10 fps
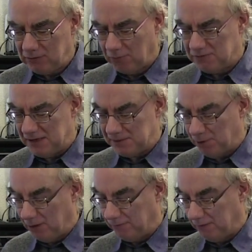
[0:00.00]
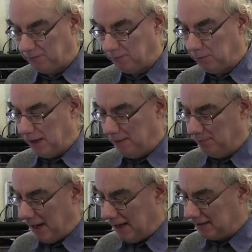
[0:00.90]
obviously it's perfect for
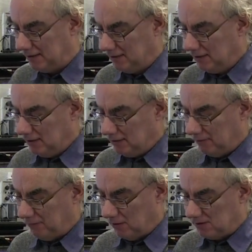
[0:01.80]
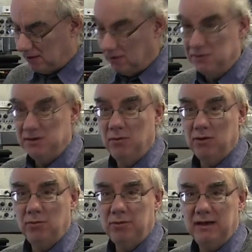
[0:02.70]
playing back your photos. You
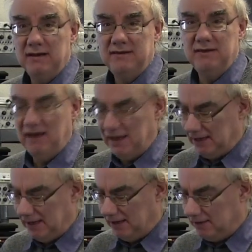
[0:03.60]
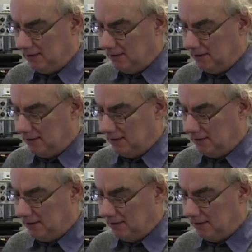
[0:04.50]
might not be able to see that here.